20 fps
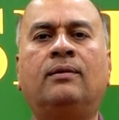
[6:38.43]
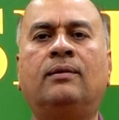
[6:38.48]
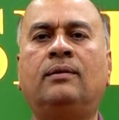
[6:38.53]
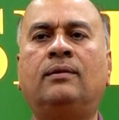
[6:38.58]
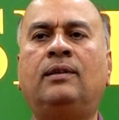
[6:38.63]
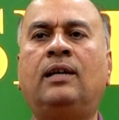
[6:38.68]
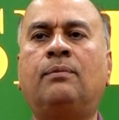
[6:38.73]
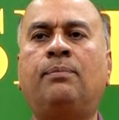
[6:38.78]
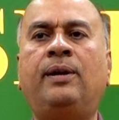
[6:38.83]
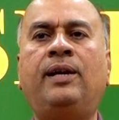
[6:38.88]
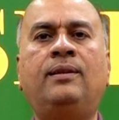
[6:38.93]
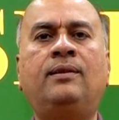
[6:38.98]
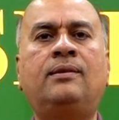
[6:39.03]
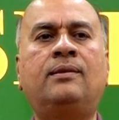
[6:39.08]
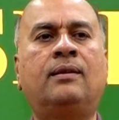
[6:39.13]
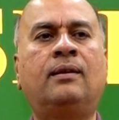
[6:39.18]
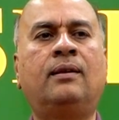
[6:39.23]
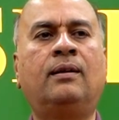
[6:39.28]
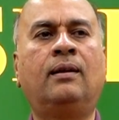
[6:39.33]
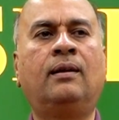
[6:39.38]
That
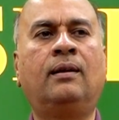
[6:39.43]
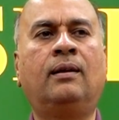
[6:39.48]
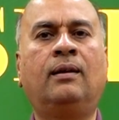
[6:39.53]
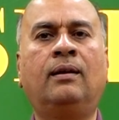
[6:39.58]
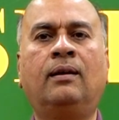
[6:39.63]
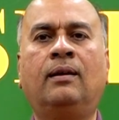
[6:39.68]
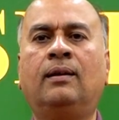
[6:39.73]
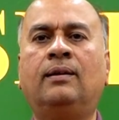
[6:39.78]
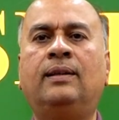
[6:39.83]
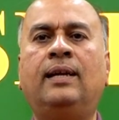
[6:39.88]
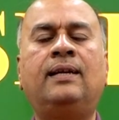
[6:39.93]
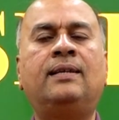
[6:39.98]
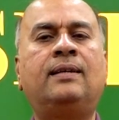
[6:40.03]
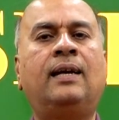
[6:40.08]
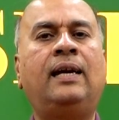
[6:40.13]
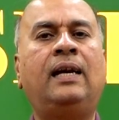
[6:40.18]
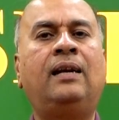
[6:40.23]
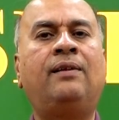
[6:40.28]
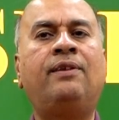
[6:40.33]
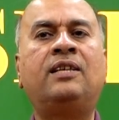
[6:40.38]
means there is an
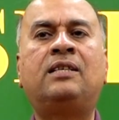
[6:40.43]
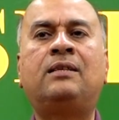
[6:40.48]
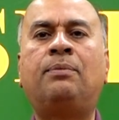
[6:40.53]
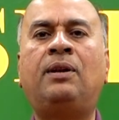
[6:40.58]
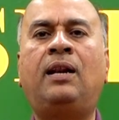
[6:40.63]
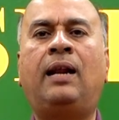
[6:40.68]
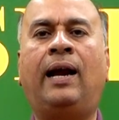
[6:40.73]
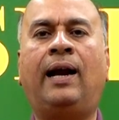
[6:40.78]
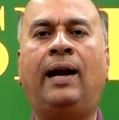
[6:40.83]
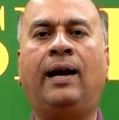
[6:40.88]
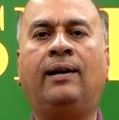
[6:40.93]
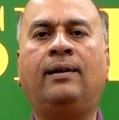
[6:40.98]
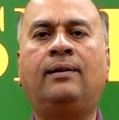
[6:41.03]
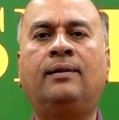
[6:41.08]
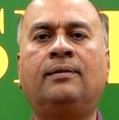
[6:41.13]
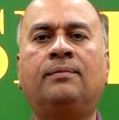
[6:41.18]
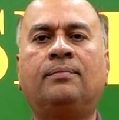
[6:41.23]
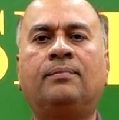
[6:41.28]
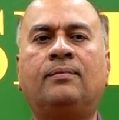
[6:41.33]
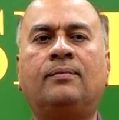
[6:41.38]
invisible hand
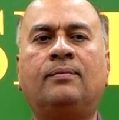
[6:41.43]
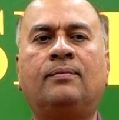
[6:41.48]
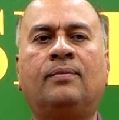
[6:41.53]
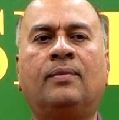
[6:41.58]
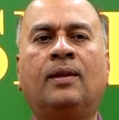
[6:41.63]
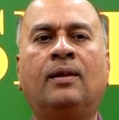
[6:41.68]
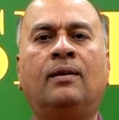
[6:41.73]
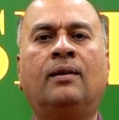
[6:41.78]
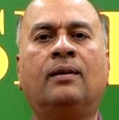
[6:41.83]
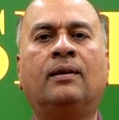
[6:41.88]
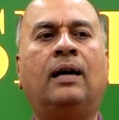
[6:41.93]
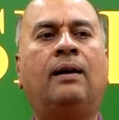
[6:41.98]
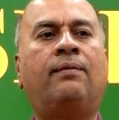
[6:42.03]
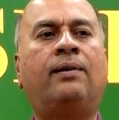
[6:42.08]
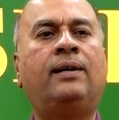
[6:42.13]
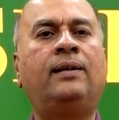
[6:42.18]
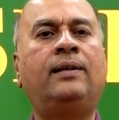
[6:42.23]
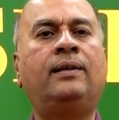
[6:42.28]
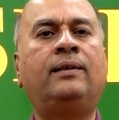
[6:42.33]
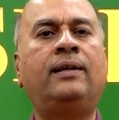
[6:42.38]

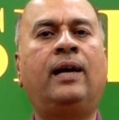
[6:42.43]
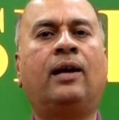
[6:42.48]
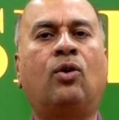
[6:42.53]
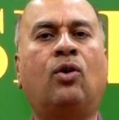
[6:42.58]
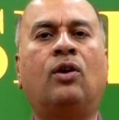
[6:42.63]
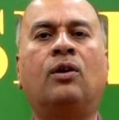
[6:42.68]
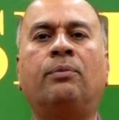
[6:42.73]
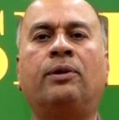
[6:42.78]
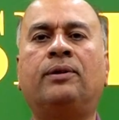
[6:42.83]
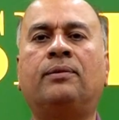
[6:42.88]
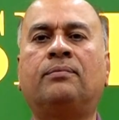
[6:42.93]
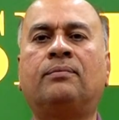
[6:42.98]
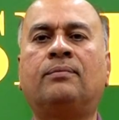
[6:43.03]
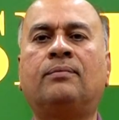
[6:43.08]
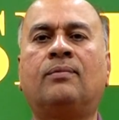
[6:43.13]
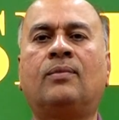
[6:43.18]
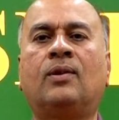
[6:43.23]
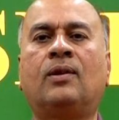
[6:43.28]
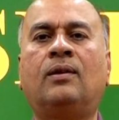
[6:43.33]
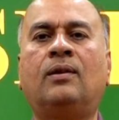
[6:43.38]
governing the economy.
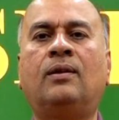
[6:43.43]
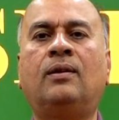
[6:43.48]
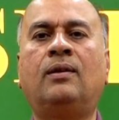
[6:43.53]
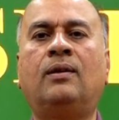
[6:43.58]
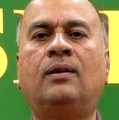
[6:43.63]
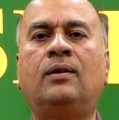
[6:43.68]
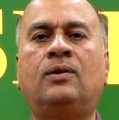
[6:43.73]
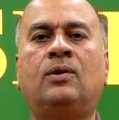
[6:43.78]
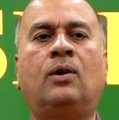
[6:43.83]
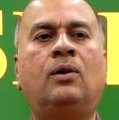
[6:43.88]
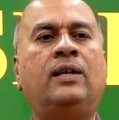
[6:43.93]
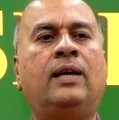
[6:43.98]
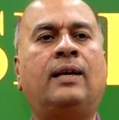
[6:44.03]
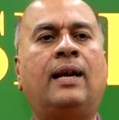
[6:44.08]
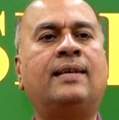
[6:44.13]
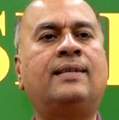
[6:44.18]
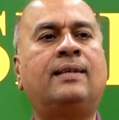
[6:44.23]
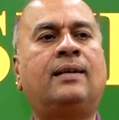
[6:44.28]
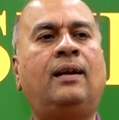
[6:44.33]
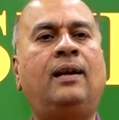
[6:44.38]
So the
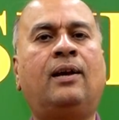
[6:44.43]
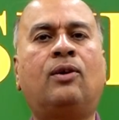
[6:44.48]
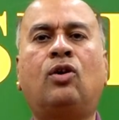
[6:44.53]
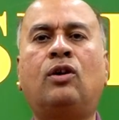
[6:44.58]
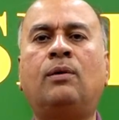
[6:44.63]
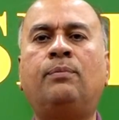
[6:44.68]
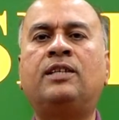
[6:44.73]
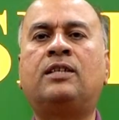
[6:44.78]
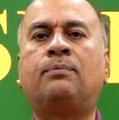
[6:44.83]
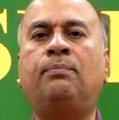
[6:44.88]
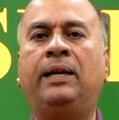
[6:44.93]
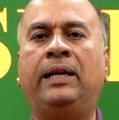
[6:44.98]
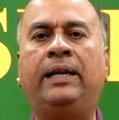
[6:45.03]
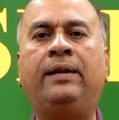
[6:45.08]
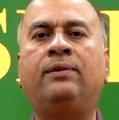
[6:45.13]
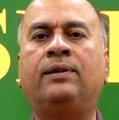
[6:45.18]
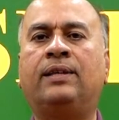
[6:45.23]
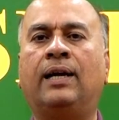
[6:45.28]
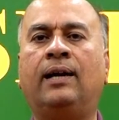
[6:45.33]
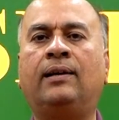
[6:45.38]
classical economists
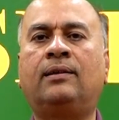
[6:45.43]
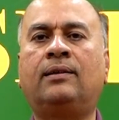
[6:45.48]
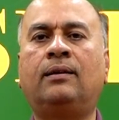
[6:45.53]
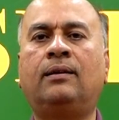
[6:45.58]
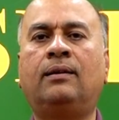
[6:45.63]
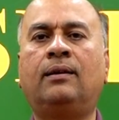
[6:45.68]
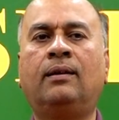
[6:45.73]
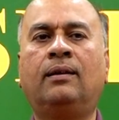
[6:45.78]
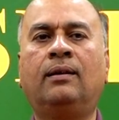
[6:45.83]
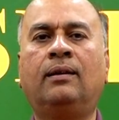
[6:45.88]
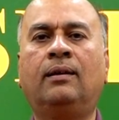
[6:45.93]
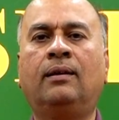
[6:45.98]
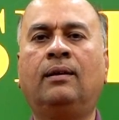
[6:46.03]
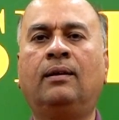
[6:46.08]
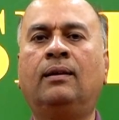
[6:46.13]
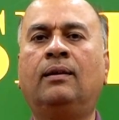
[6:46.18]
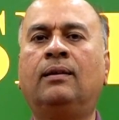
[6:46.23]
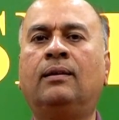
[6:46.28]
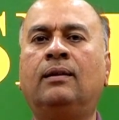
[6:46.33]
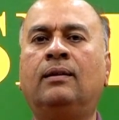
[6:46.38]
believed that
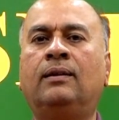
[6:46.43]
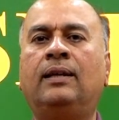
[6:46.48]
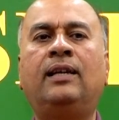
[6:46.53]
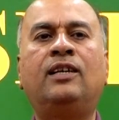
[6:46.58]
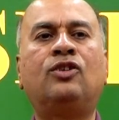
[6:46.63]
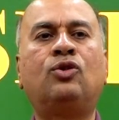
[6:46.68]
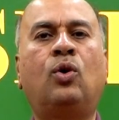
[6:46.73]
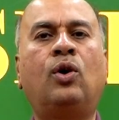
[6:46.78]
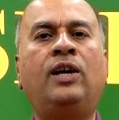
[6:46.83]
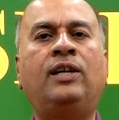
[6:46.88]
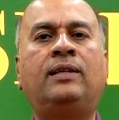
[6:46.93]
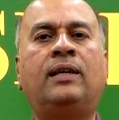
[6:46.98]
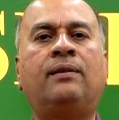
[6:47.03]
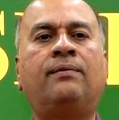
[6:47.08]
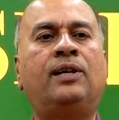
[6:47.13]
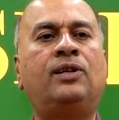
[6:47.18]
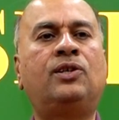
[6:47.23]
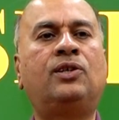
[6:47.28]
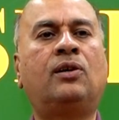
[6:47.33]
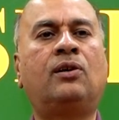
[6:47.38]
there is no
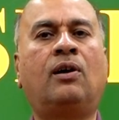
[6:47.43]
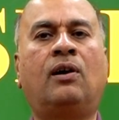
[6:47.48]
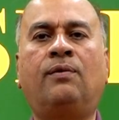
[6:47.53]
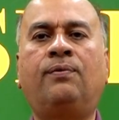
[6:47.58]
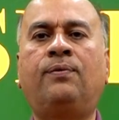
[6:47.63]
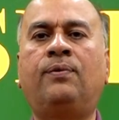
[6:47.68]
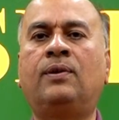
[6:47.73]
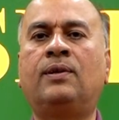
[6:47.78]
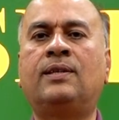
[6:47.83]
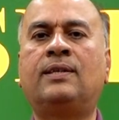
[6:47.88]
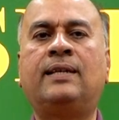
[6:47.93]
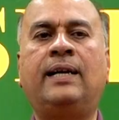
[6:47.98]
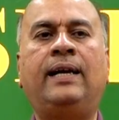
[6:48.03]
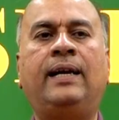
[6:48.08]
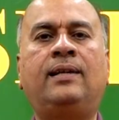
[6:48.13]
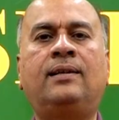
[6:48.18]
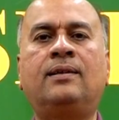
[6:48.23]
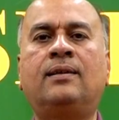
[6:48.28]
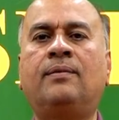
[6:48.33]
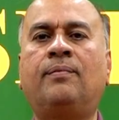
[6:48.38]
intervention of
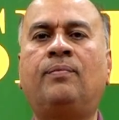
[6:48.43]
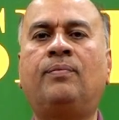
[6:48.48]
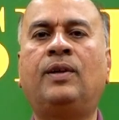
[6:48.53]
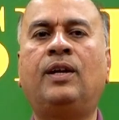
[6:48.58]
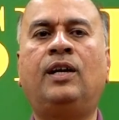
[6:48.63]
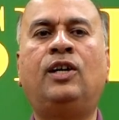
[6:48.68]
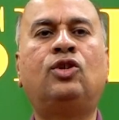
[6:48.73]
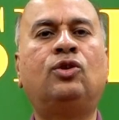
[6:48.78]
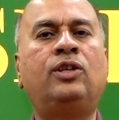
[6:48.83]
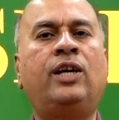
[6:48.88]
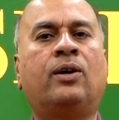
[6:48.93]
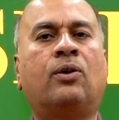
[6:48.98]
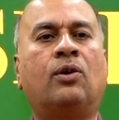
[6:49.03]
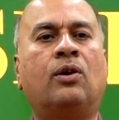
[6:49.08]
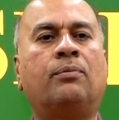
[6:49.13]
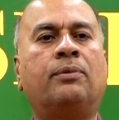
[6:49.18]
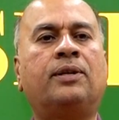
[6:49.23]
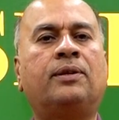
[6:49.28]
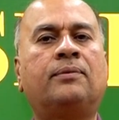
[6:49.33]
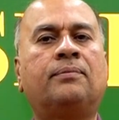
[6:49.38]
state into the economy.